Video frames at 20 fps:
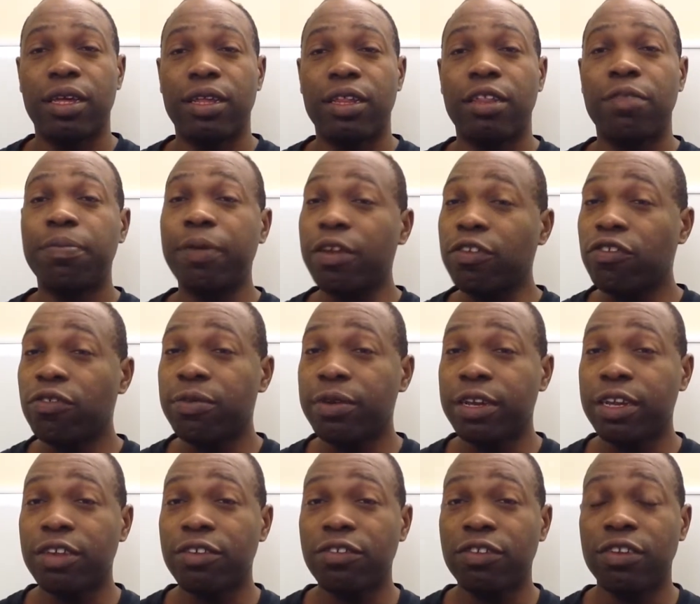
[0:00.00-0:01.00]
Spatial
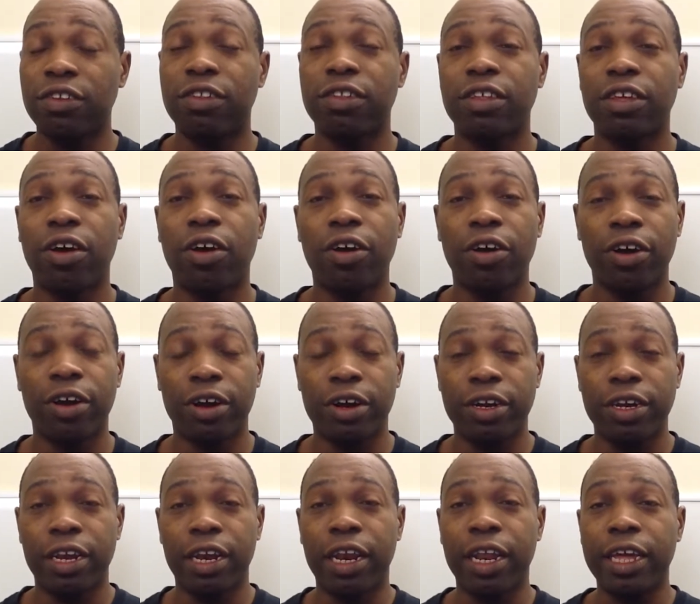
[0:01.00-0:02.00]
retentions are
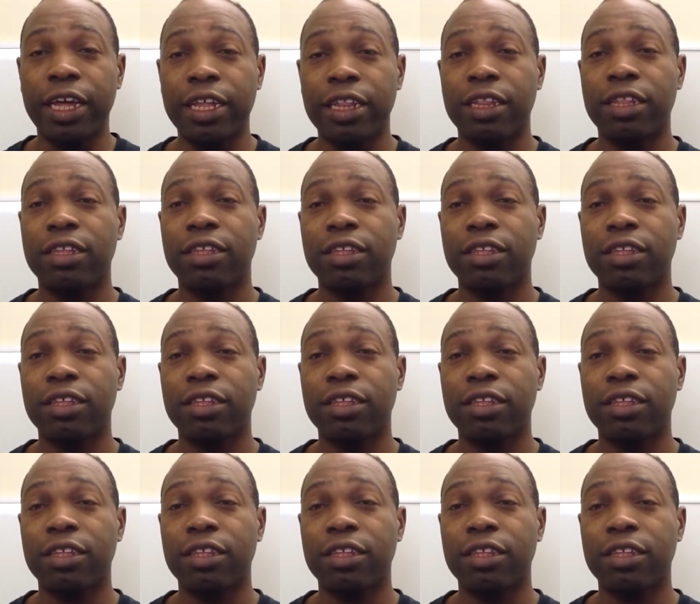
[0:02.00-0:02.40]
the length,